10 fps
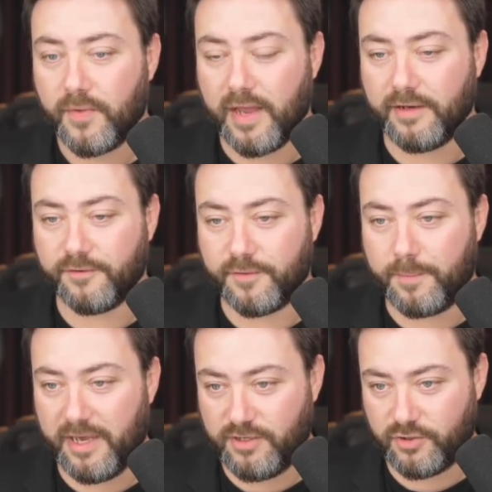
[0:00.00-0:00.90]
and of the
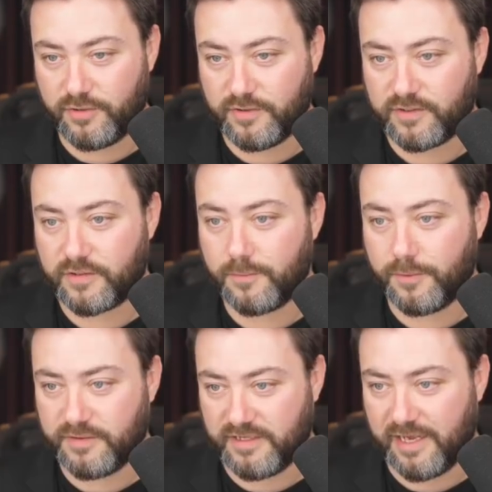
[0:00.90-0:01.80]
patients
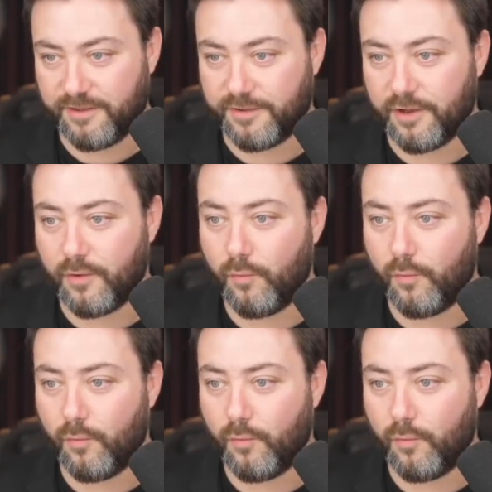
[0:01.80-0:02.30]
put together,